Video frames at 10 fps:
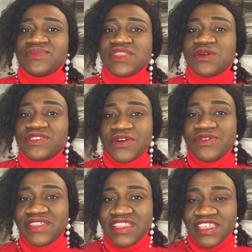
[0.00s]
they'll tell
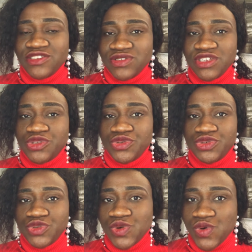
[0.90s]
you the things you need to
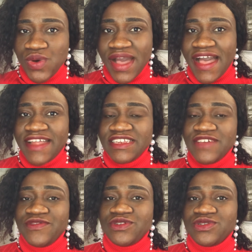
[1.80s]
do and
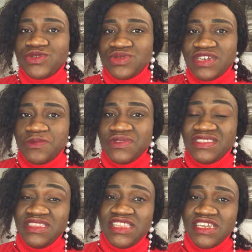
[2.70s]
if you don't do them
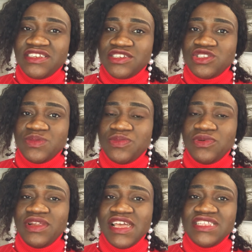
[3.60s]
within the
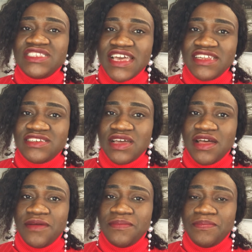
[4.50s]
stipulated
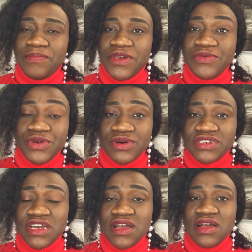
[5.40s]
um,
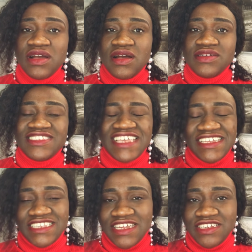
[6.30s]
period
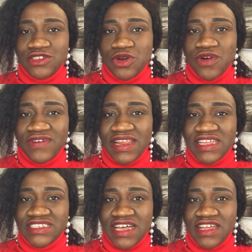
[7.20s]
stated in your offer
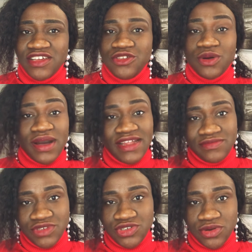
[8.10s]
letter your
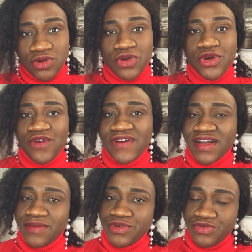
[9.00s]
admission or your offer
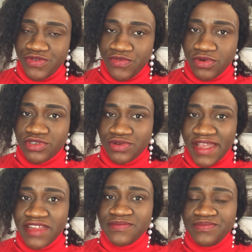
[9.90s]
can be revoked right